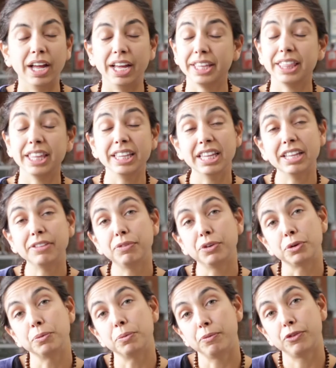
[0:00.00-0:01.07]
I think that
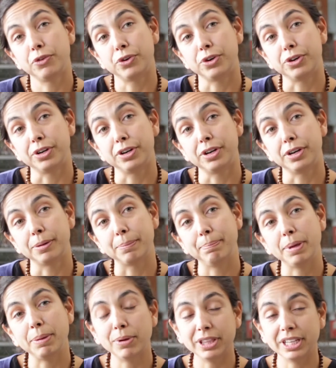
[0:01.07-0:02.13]
for
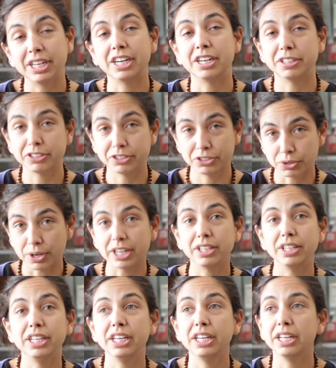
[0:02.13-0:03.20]
people that are
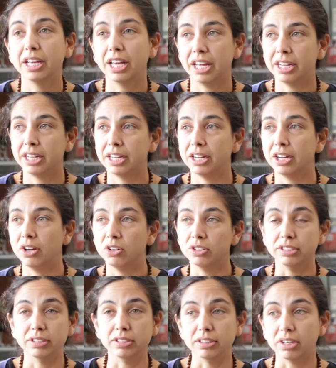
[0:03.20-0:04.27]
struggling
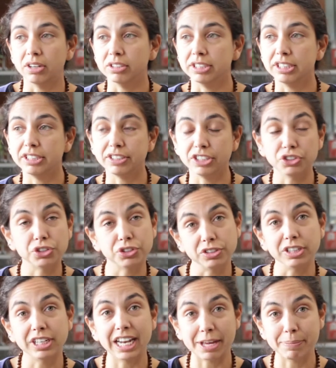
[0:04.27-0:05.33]
on these issues
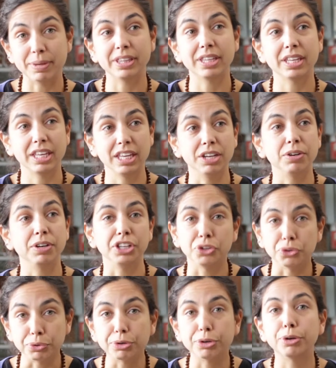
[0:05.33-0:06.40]
on climate here in
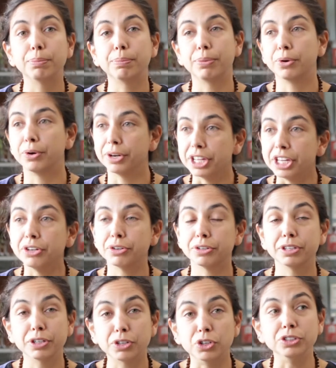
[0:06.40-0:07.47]
Europe or in
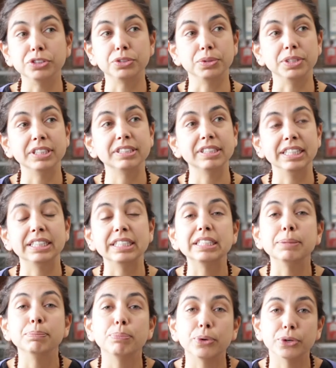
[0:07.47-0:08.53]
northern countries, it
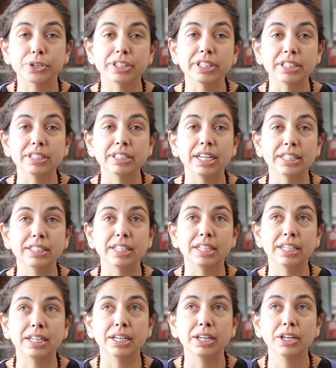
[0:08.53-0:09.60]
is important
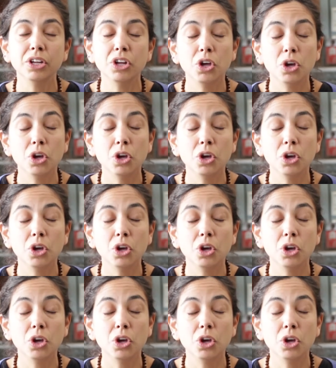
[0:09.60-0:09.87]
that